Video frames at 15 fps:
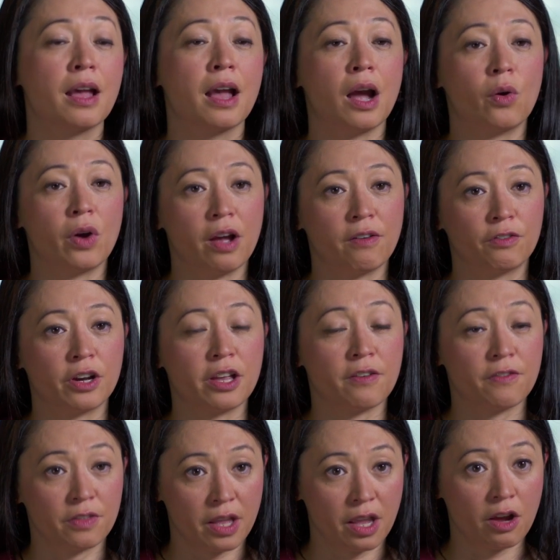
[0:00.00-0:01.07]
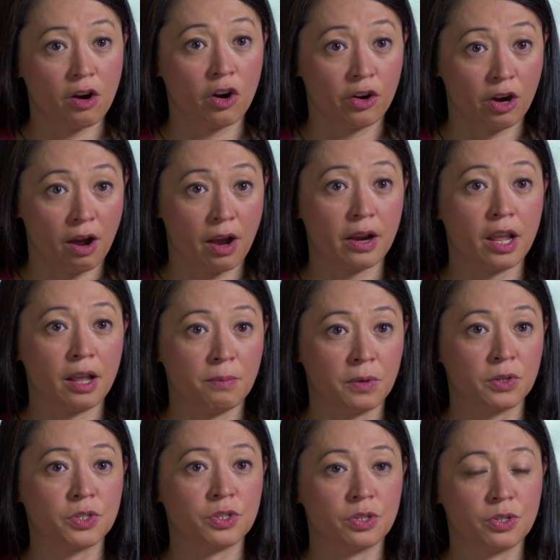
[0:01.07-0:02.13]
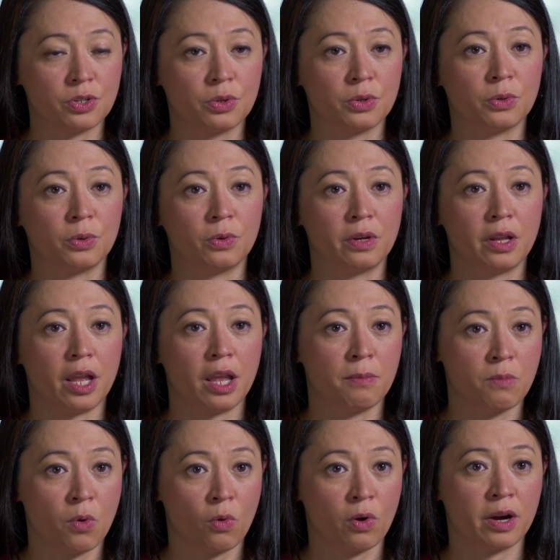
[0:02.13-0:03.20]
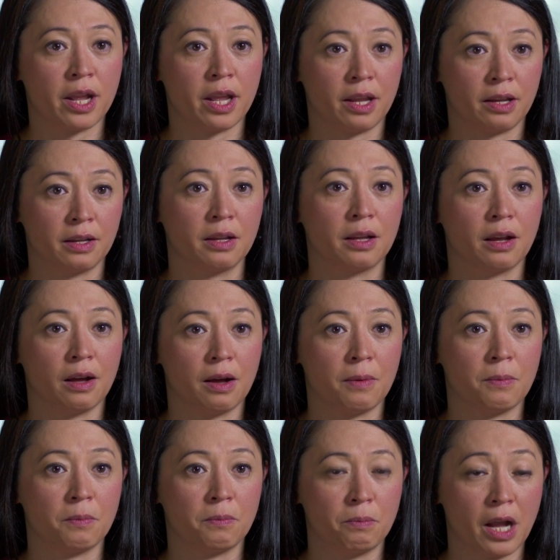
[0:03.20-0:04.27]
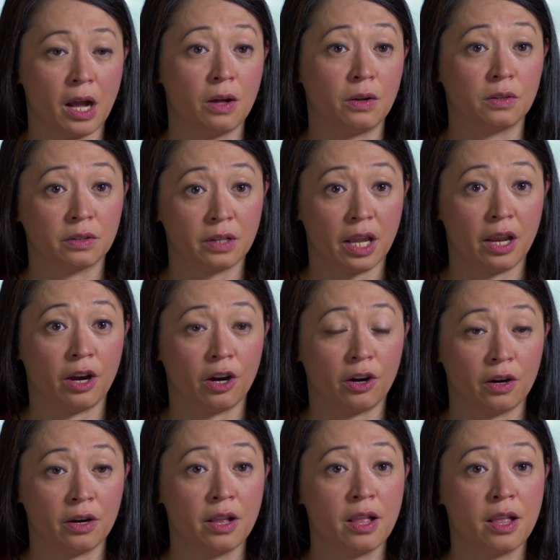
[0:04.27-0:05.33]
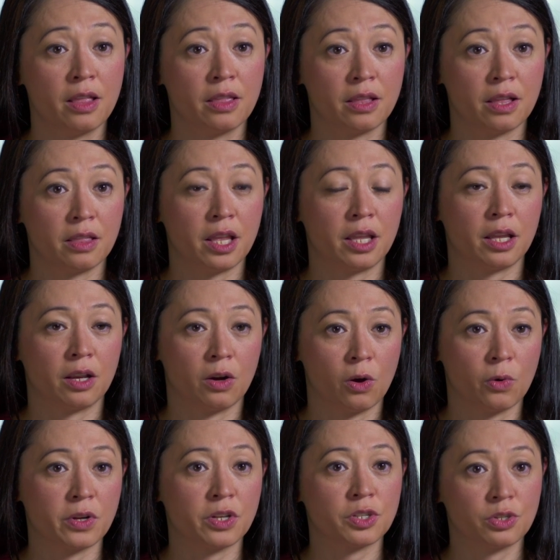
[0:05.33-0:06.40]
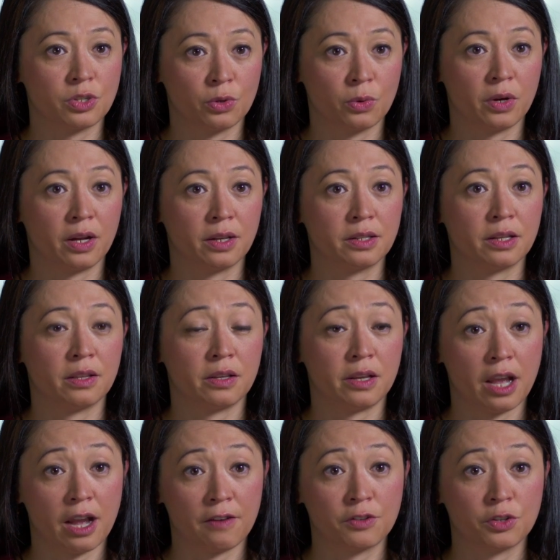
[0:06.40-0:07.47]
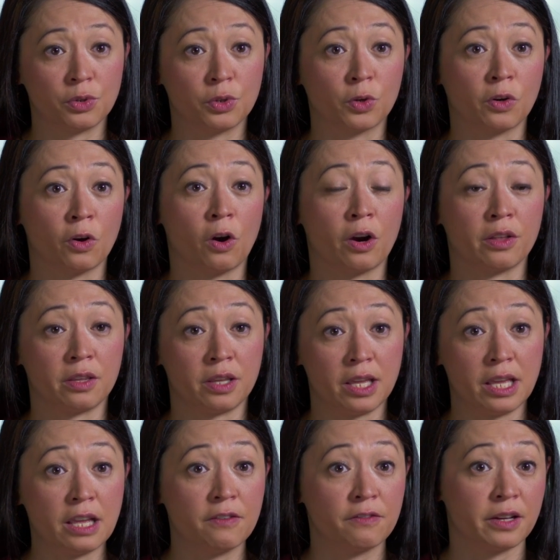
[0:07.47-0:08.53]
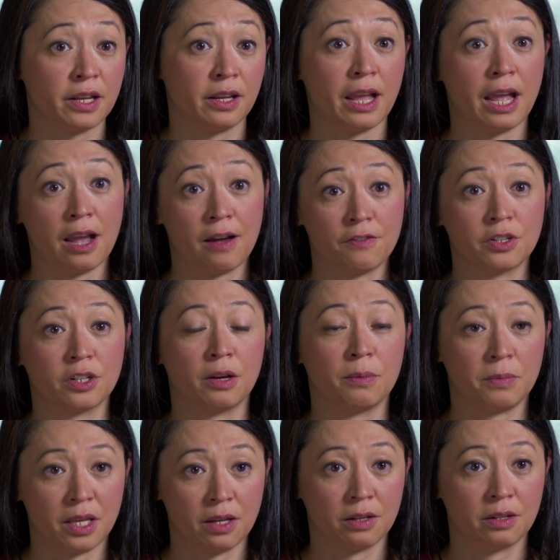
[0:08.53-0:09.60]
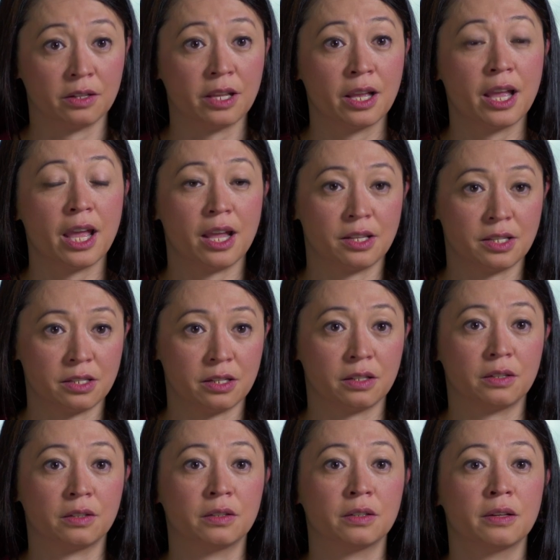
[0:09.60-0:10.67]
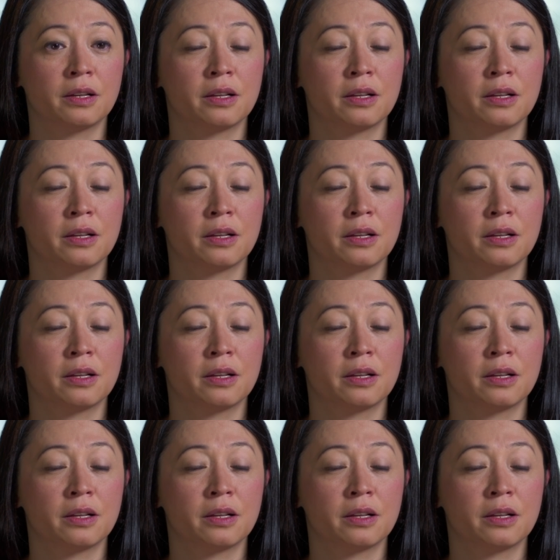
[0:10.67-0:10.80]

However, if they are not able to do a morning bowel care, then they can always do it in the afternoon or the evening after a meal and still